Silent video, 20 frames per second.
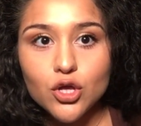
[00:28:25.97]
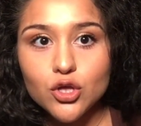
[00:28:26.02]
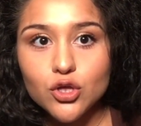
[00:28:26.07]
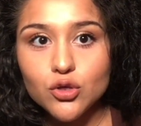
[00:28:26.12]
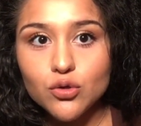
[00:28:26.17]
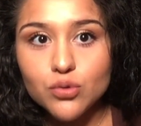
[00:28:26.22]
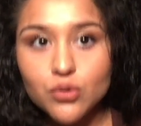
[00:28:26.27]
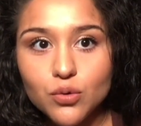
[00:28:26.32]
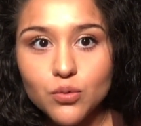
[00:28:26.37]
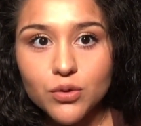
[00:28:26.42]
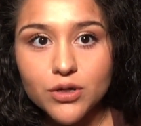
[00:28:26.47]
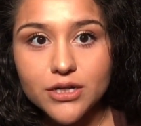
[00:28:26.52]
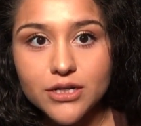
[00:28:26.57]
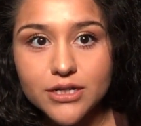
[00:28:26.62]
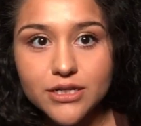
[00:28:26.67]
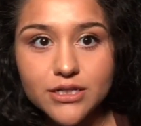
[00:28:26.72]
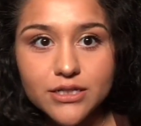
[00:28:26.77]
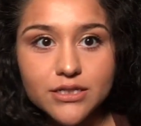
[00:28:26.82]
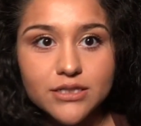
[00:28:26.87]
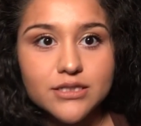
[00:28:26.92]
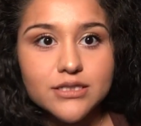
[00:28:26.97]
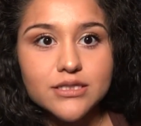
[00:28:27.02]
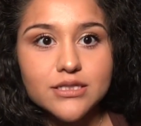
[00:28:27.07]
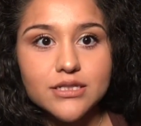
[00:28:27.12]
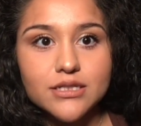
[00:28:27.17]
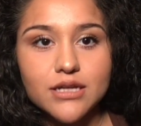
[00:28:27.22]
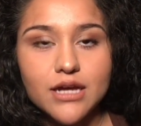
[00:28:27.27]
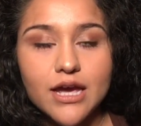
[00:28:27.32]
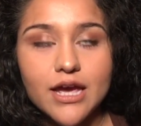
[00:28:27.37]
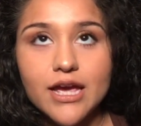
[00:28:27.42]
you know what it is.
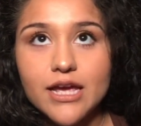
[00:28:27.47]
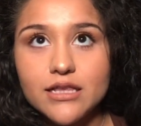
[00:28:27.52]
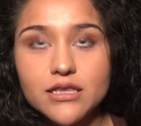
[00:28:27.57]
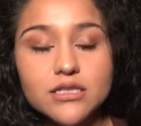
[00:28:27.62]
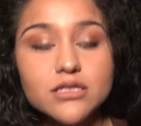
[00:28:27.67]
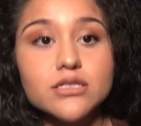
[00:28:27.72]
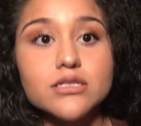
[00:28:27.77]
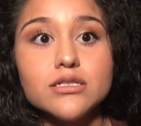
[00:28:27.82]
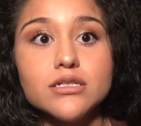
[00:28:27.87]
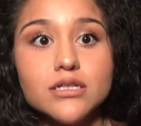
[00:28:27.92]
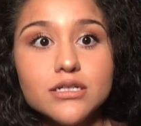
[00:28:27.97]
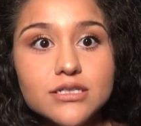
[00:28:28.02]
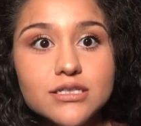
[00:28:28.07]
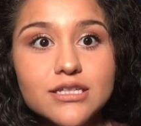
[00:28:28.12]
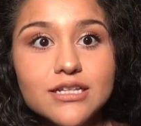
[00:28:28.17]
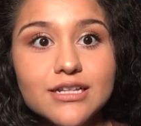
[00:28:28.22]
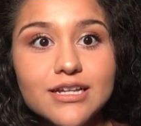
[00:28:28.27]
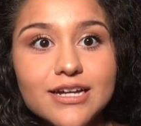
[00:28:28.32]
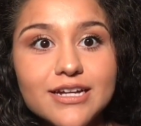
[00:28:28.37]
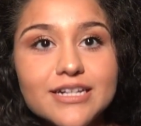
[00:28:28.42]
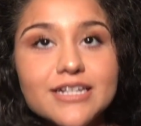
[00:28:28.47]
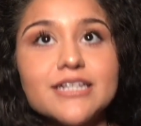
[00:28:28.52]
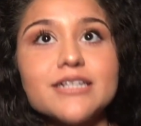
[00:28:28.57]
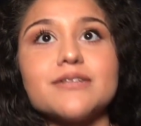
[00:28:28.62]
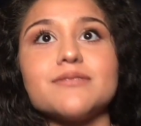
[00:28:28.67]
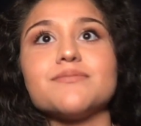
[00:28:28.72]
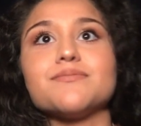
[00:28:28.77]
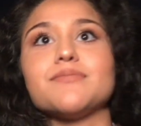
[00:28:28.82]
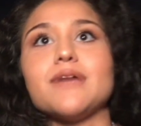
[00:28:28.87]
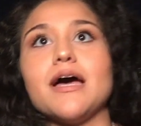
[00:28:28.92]
I hate this dusty
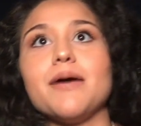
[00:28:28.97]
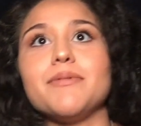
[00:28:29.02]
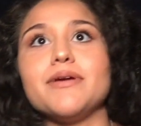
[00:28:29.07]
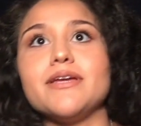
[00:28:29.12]
lighting. I